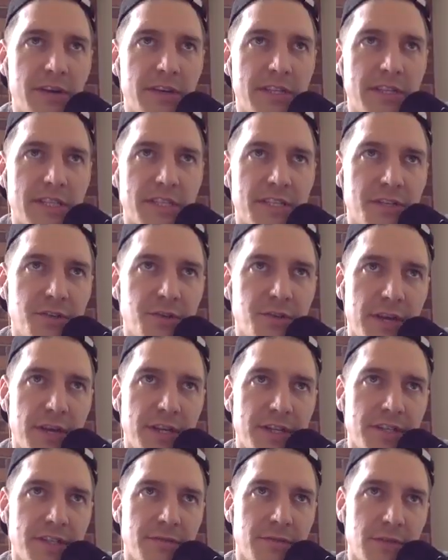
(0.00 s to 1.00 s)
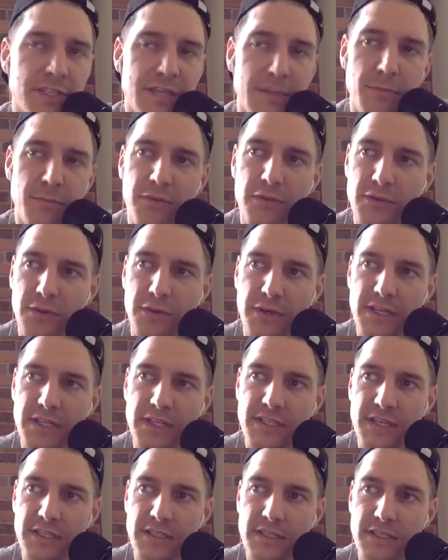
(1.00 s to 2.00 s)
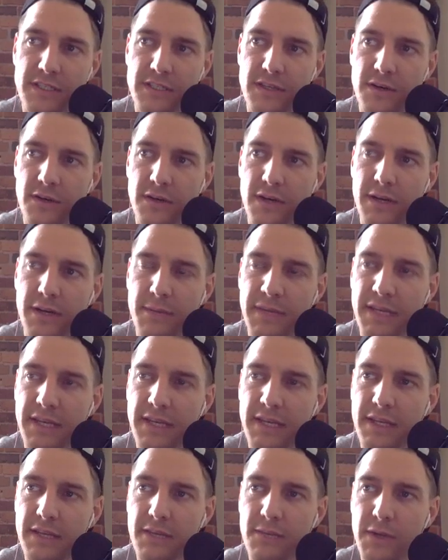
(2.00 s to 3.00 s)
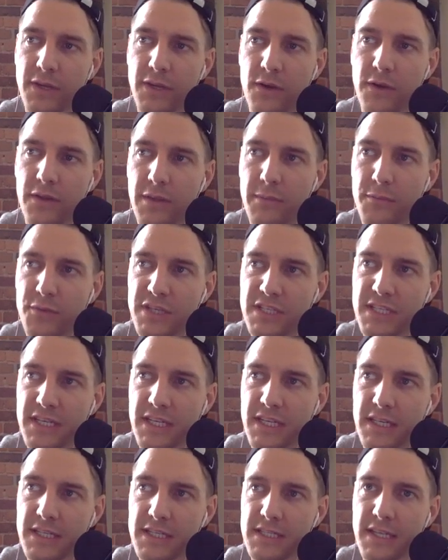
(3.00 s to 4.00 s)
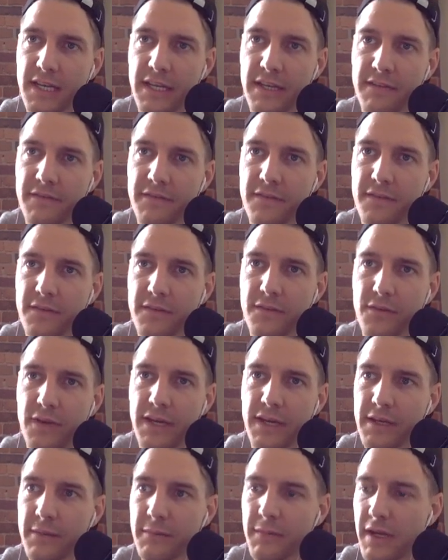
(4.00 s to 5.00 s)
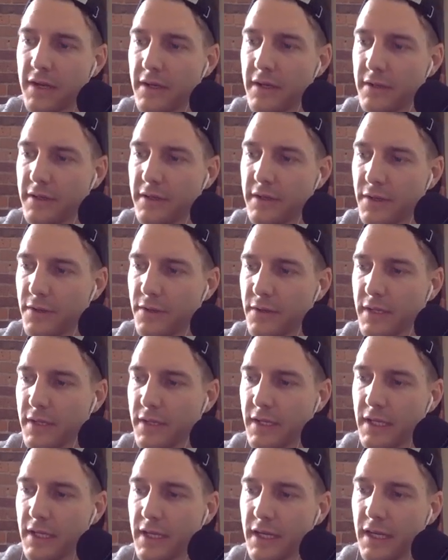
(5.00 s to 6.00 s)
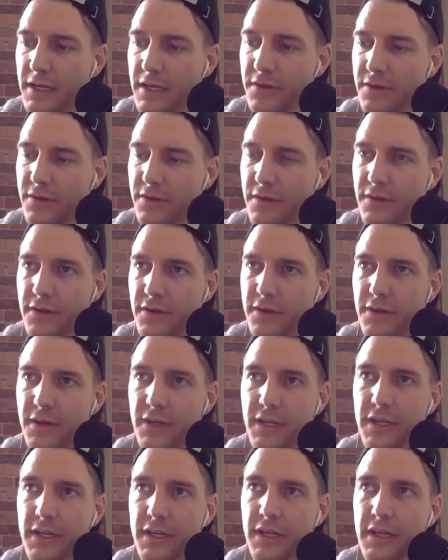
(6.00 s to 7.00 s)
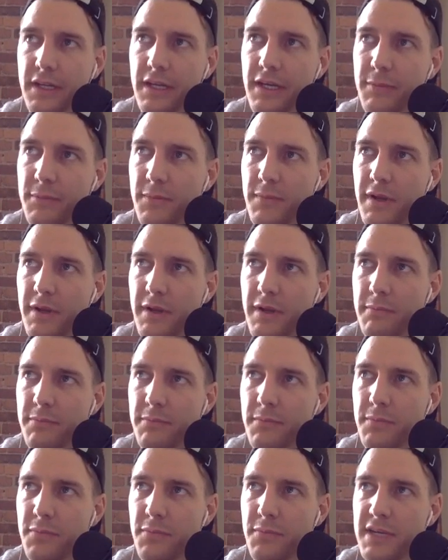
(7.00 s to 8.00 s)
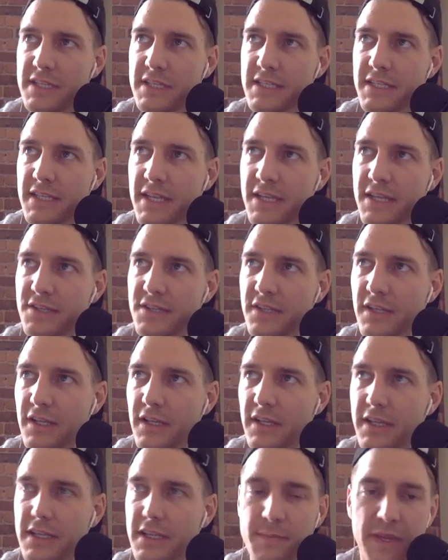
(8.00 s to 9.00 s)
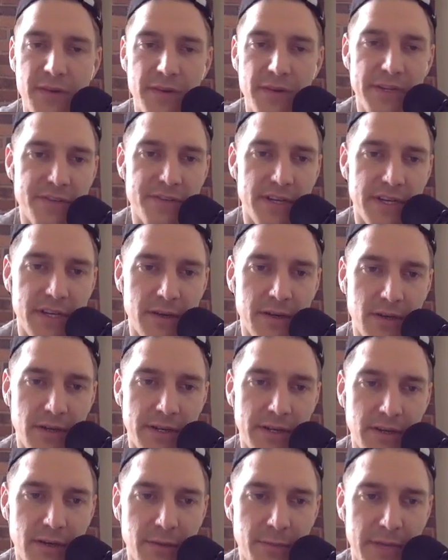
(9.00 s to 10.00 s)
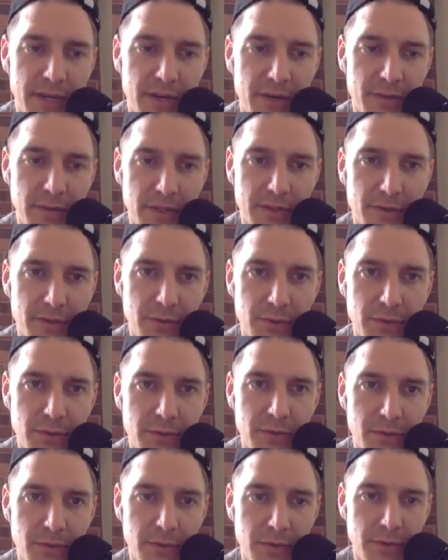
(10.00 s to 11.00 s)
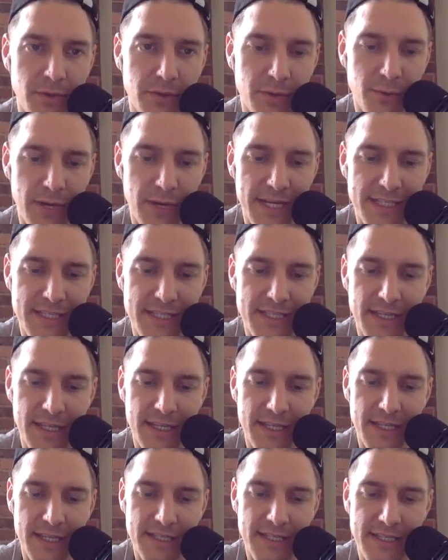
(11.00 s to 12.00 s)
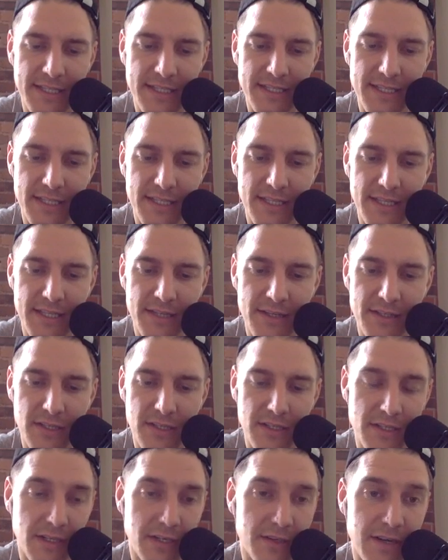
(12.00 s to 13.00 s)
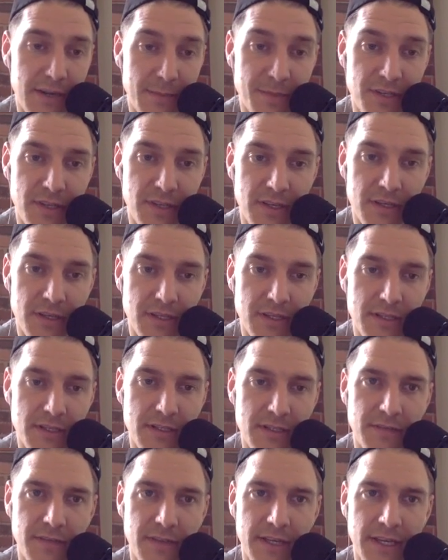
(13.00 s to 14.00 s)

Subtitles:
is the situation for some of those organizations, though? I mean, we know that Brazil is kind of running, under a presidential experience right now, kind of comparable to the US in the sense that there's lots of corruption, there's lots of